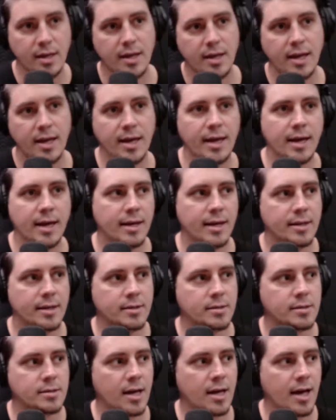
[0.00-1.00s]

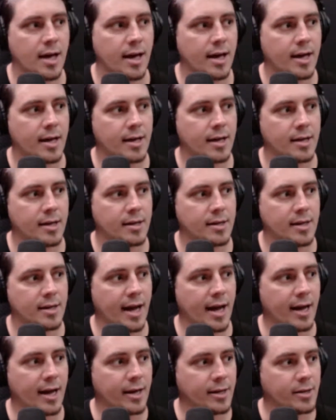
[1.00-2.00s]
and
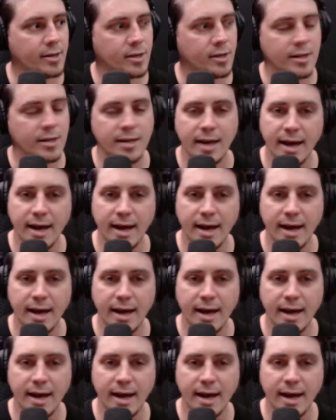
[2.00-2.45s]
I could not.